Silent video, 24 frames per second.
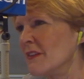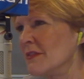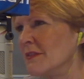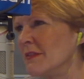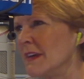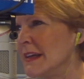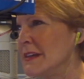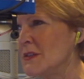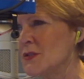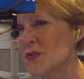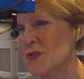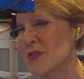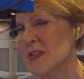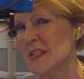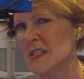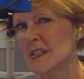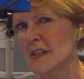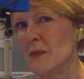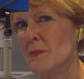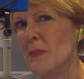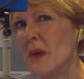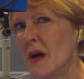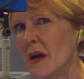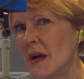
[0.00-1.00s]
of
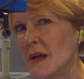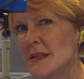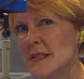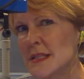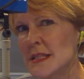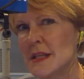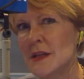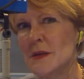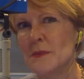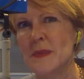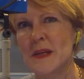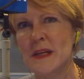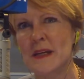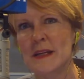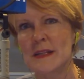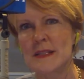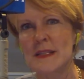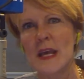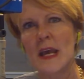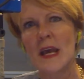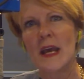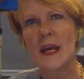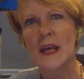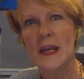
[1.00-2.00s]
interest among us here,
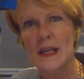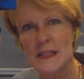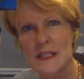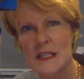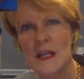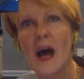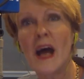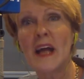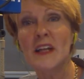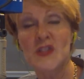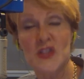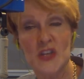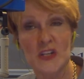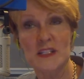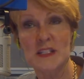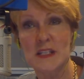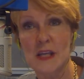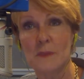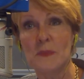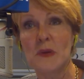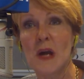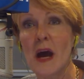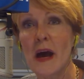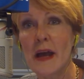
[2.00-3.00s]
because it's not just
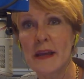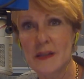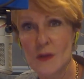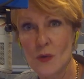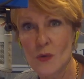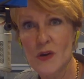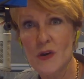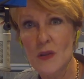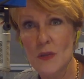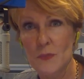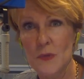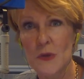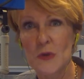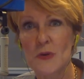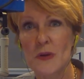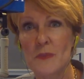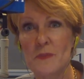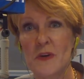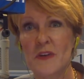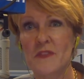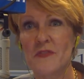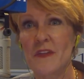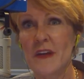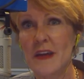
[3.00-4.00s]
some guy going to the beauty
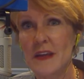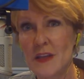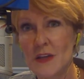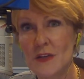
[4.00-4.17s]
buffet.